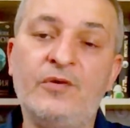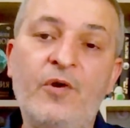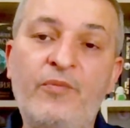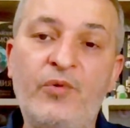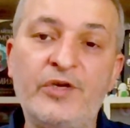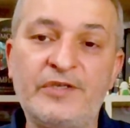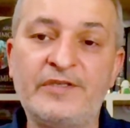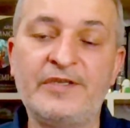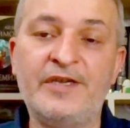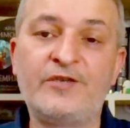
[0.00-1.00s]

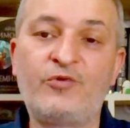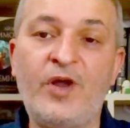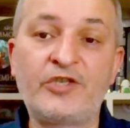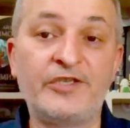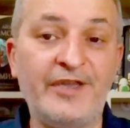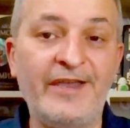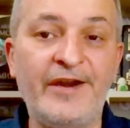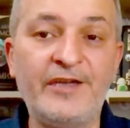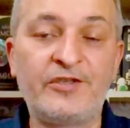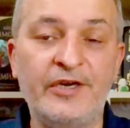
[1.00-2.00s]
operations against Russia
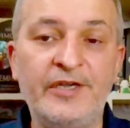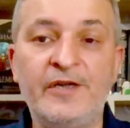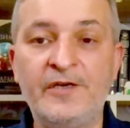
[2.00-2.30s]
directly,